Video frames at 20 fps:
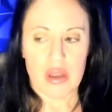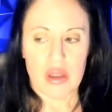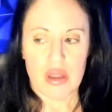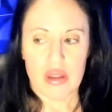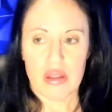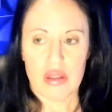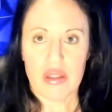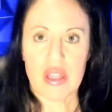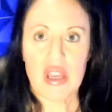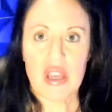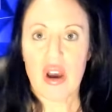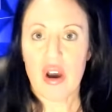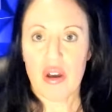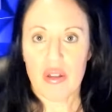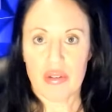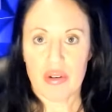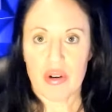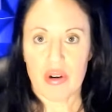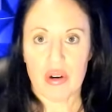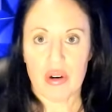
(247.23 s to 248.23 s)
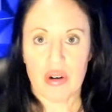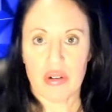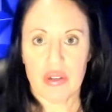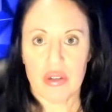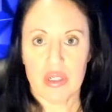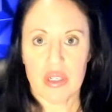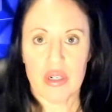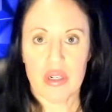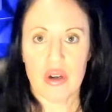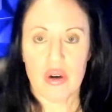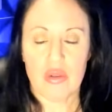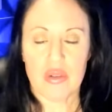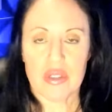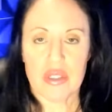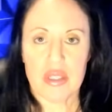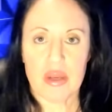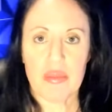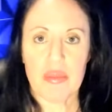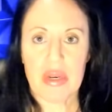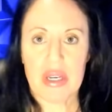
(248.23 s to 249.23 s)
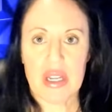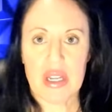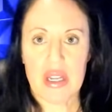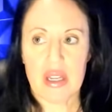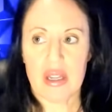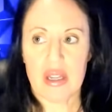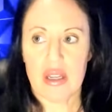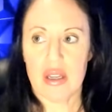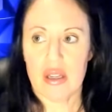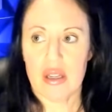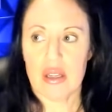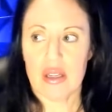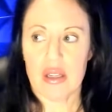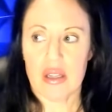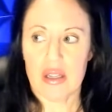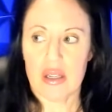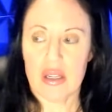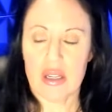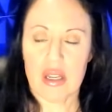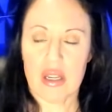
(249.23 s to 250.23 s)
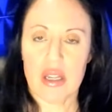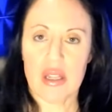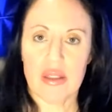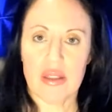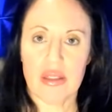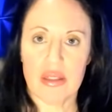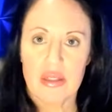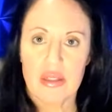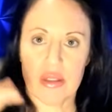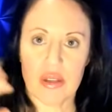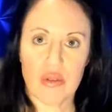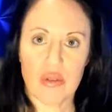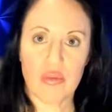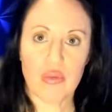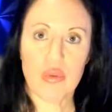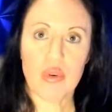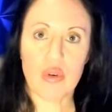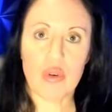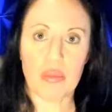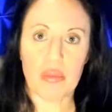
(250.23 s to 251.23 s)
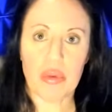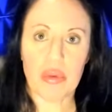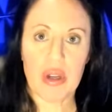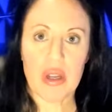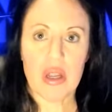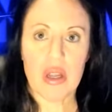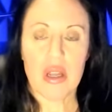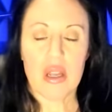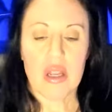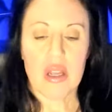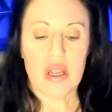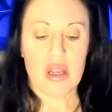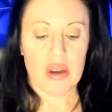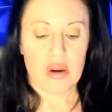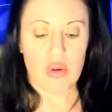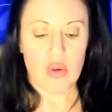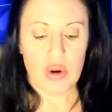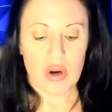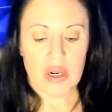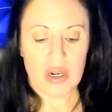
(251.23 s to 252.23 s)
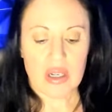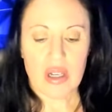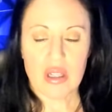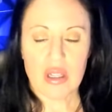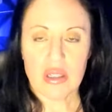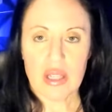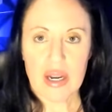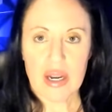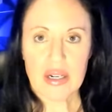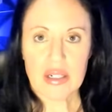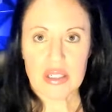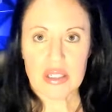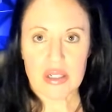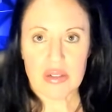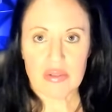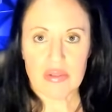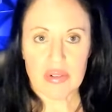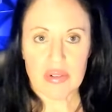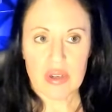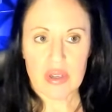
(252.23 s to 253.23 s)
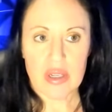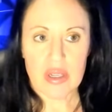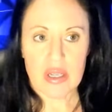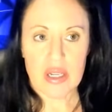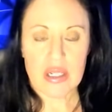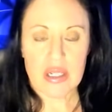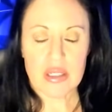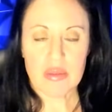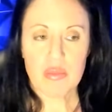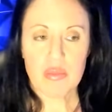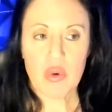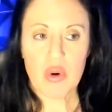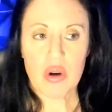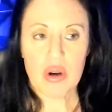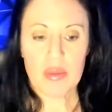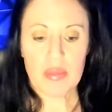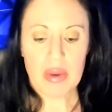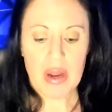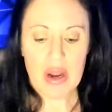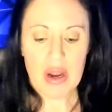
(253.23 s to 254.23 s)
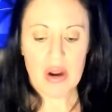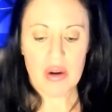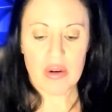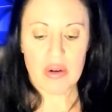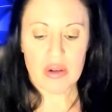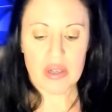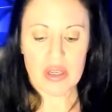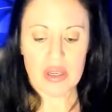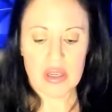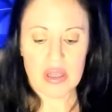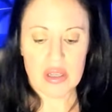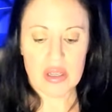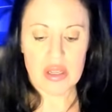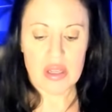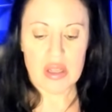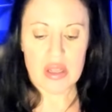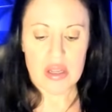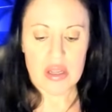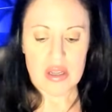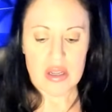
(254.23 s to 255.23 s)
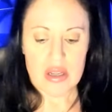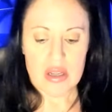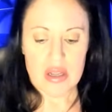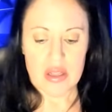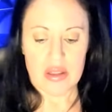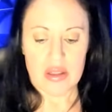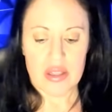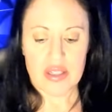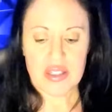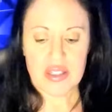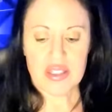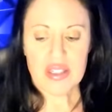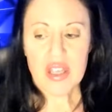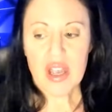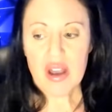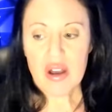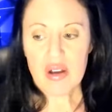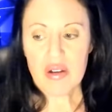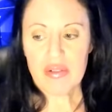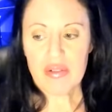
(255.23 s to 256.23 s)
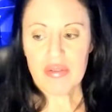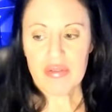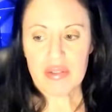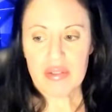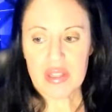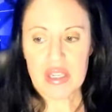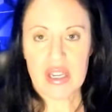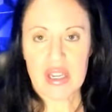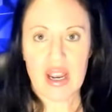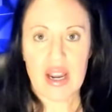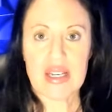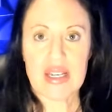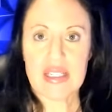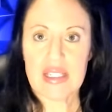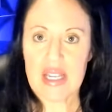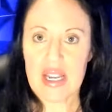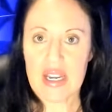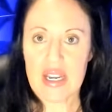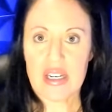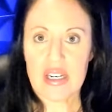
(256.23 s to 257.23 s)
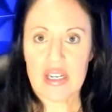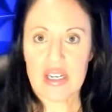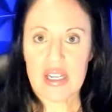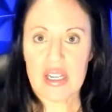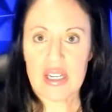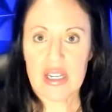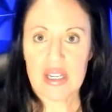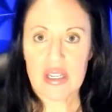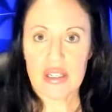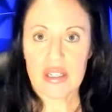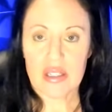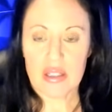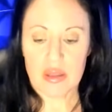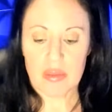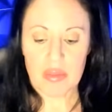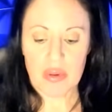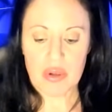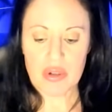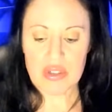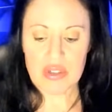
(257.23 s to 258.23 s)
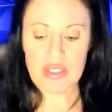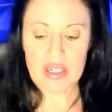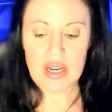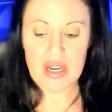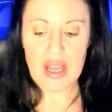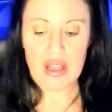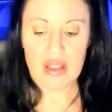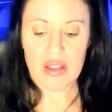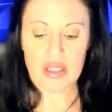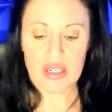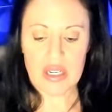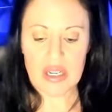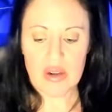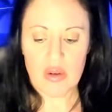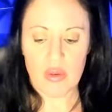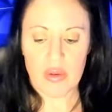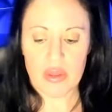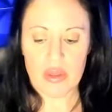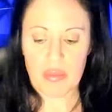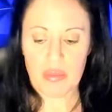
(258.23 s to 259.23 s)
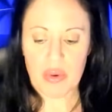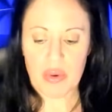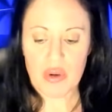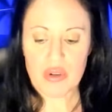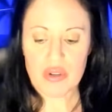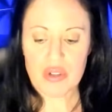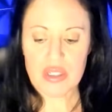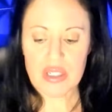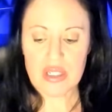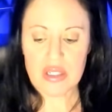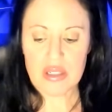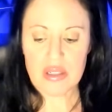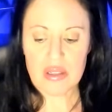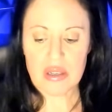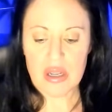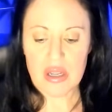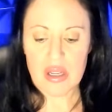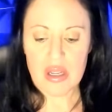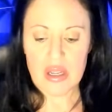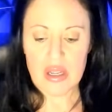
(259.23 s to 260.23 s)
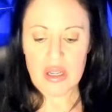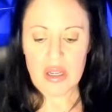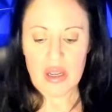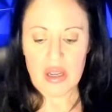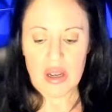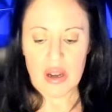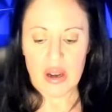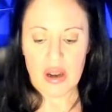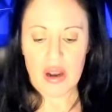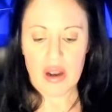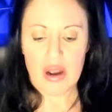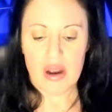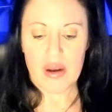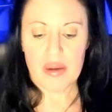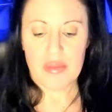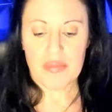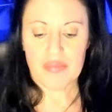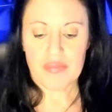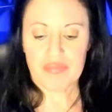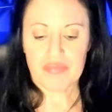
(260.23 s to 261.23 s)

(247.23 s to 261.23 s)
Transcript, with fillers: the other, you know, somebody in the group or a collective. It's more about the self, the identity, the personality, or the person. Um,